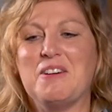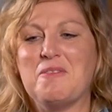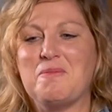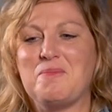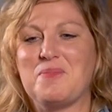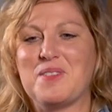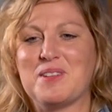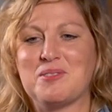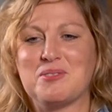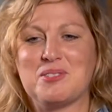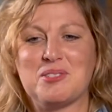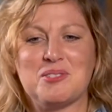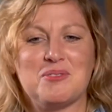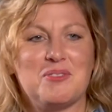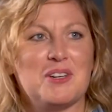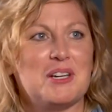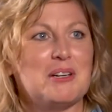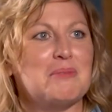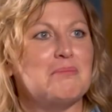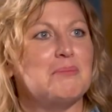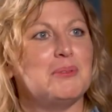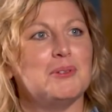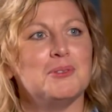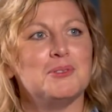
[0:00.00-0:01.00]
It was
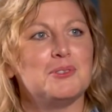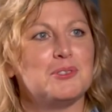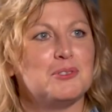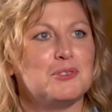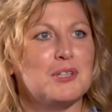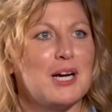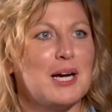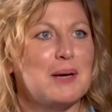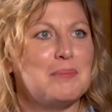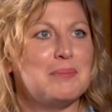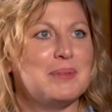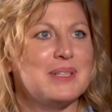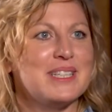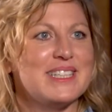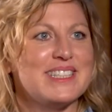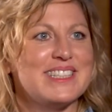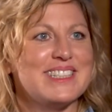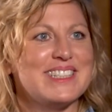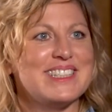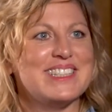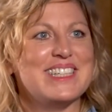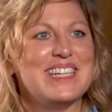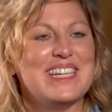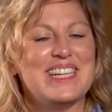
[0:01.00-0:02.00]
very
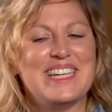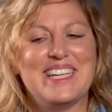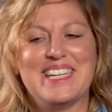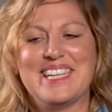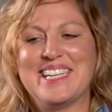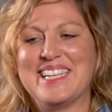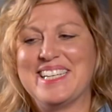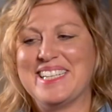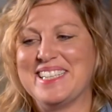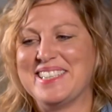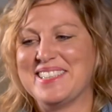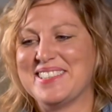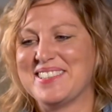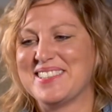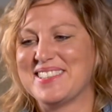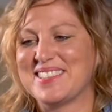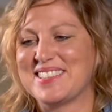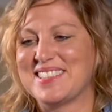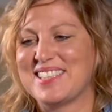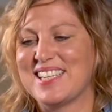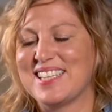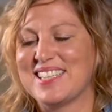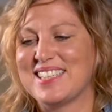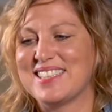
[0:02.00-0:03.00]
bootstrapping,
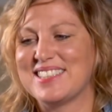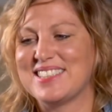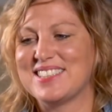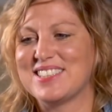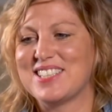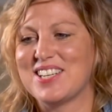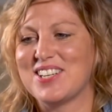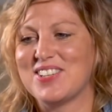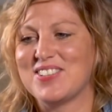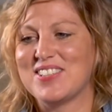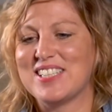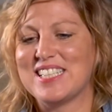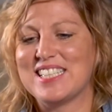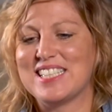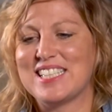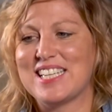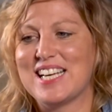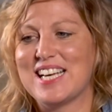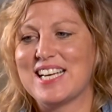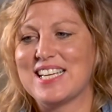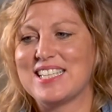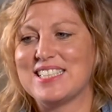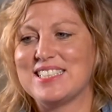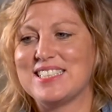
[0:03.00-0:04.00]
mm-hmm. Getting going.
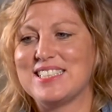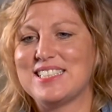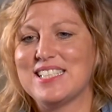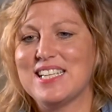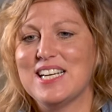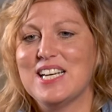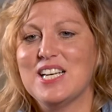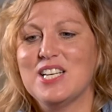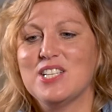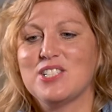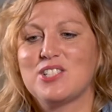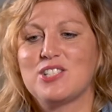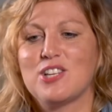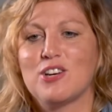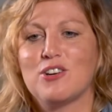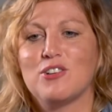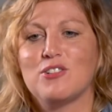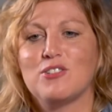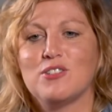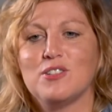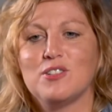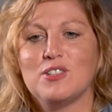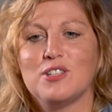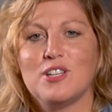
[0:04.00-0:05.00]
And
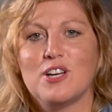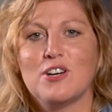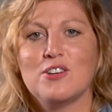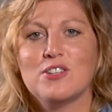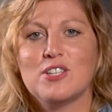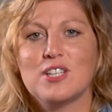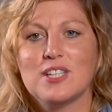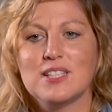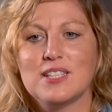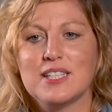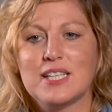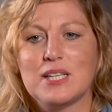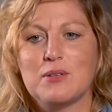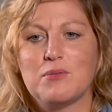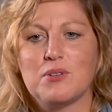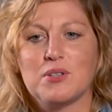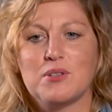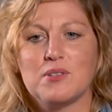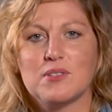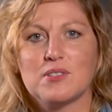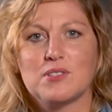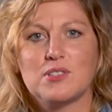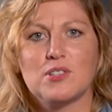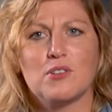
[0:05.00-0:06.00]
so locally,
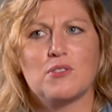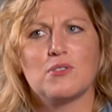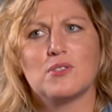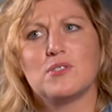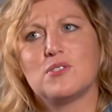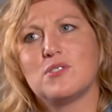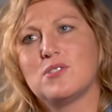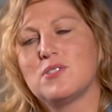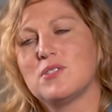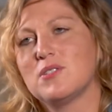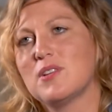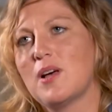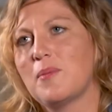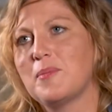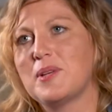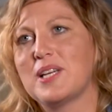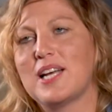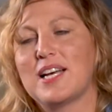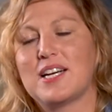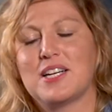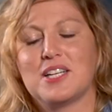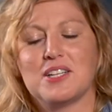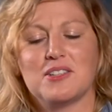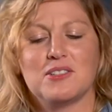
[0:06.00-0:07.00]
it's, I
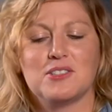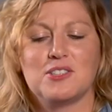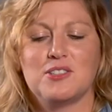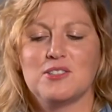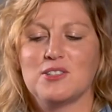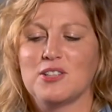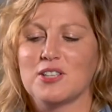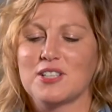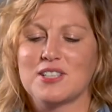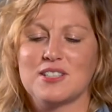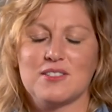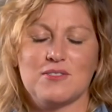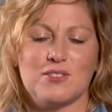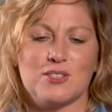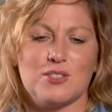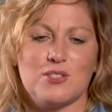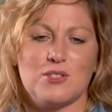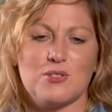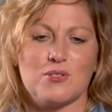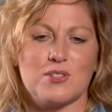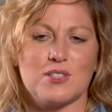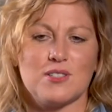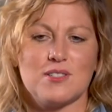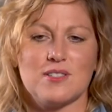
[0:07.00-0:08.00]
don't know, you look at different
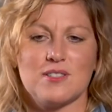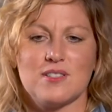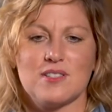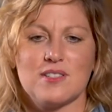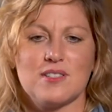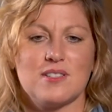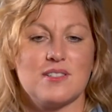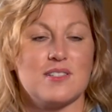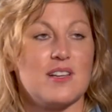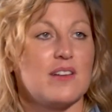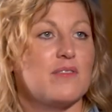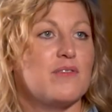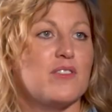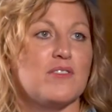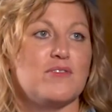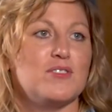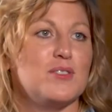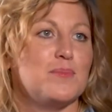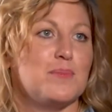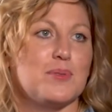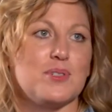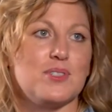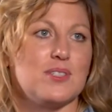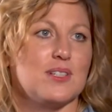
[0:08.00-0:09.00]
sources, let's say
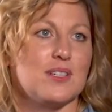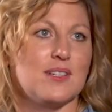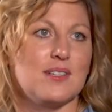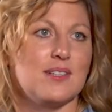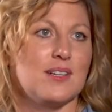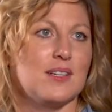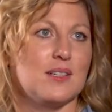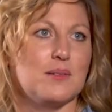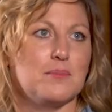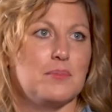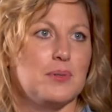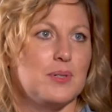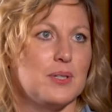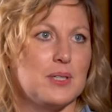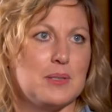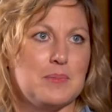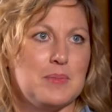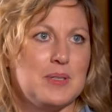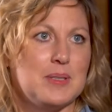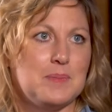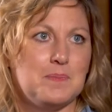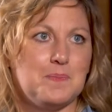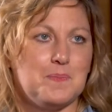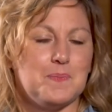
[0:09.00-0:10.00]
50%
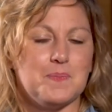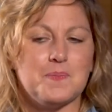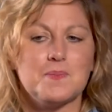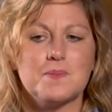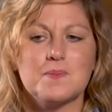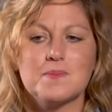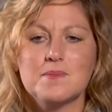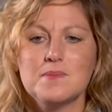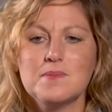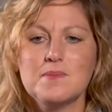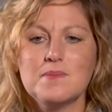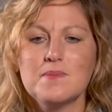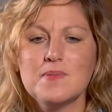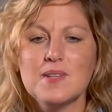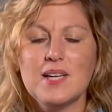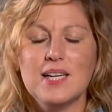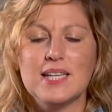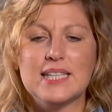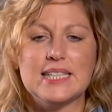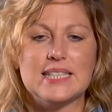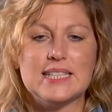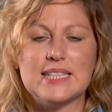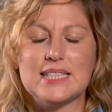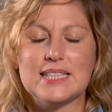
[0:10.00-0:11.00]
unemployment
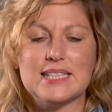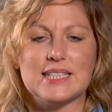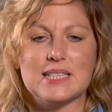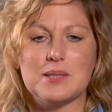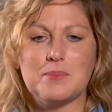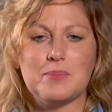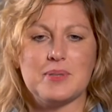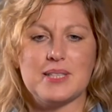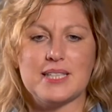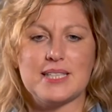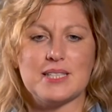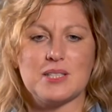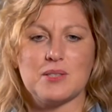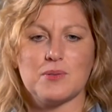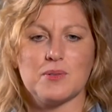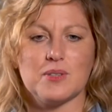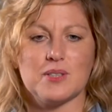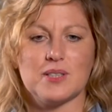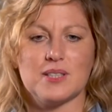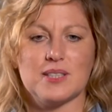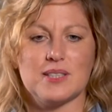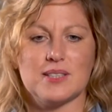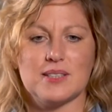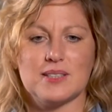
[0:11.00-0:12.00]
in a place where
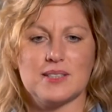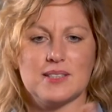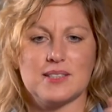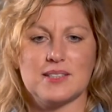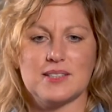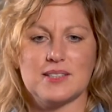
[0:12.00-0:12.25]
the,